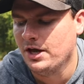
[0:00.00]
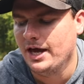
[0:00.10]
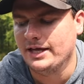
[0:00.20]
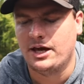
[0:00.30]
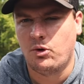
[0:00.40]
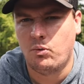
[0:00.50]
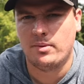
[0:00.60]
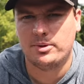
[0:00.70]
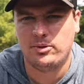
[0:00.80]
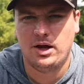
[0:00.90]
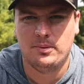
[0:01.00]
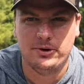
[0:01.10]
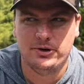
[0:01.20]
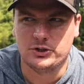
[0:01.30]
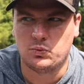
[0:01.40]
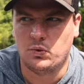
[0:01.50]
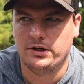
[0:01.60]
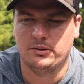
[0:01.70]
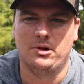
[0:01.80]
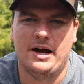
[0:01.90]
And then a whopper plopper, it's
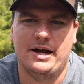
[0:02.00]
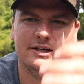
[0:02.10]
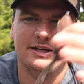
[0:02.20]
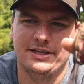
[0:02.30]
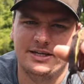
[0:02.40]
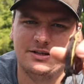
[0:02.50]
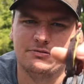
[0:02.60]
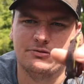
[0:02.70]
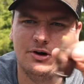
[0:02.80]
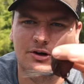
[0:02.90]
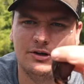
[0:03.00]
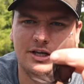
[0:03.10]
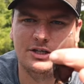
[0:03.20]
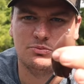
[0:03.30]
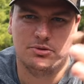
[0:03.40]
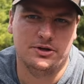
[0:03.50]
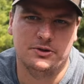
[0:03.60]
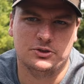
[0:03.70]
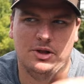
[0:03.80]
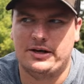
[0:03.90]
white or black, and then the frog, it's pretty
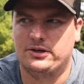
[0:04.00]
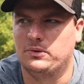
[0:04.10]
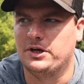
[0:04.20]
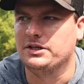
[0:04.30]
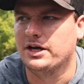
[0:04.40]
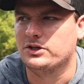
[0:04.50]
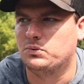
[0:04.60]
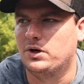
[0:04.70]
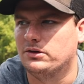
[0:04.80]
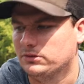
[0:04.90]
much black or white as well.